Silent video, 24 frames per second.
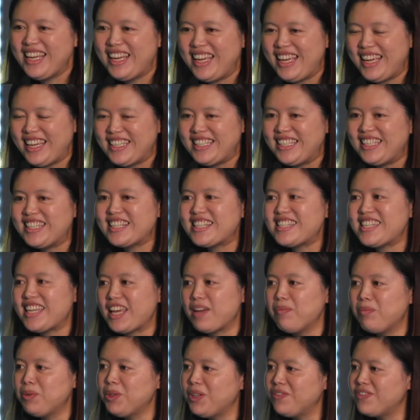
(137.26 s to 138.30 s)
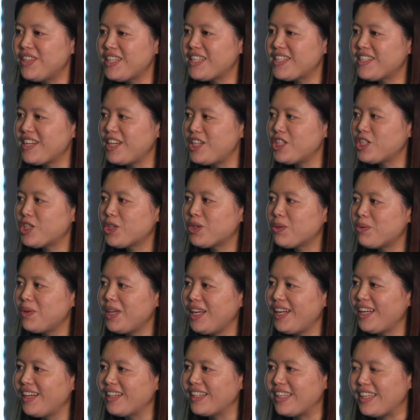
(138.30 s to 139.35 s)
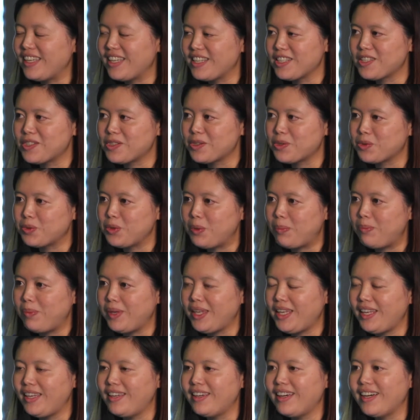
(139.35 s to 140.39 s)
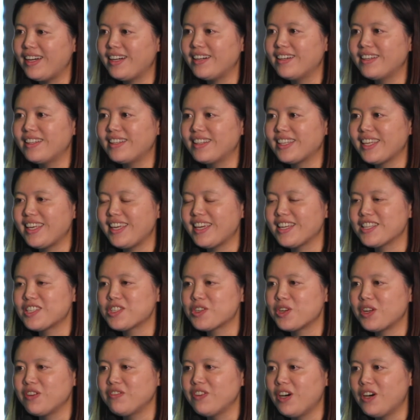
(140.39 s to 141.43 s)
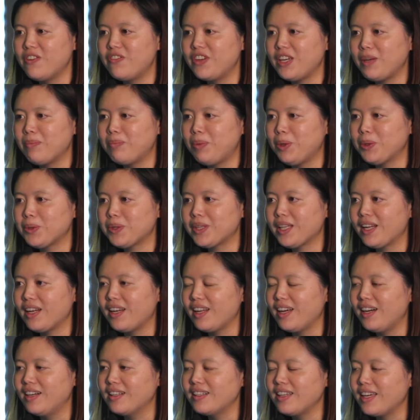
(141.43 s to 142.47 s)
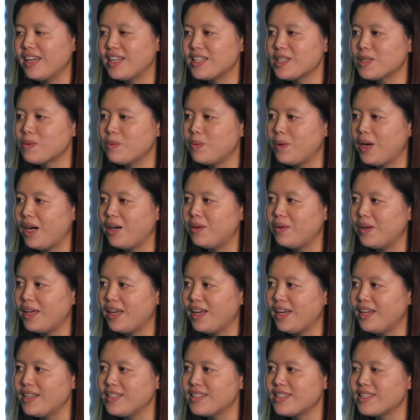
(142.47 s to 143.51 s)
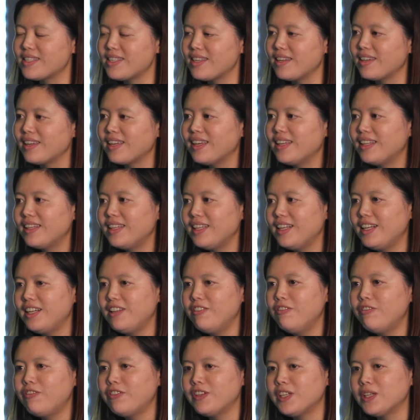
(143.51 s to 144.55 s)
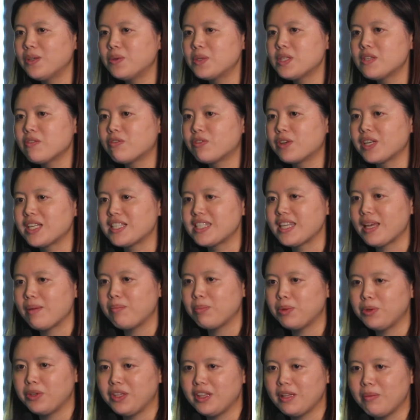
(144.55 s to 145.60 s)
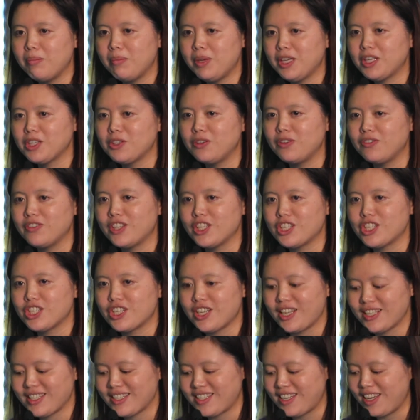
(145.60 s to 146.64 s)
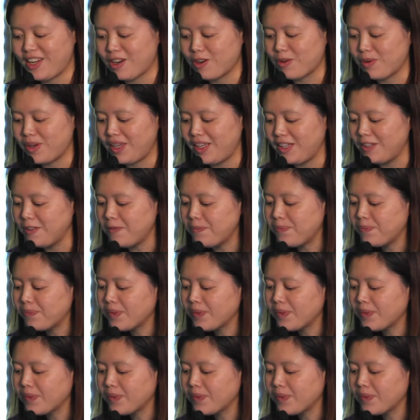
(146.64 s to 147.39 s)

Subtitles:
And an example of the stage 3 lung cancer would be cancer involving both the lung as well as the lymph nodes, for example, in the middle of the chest area.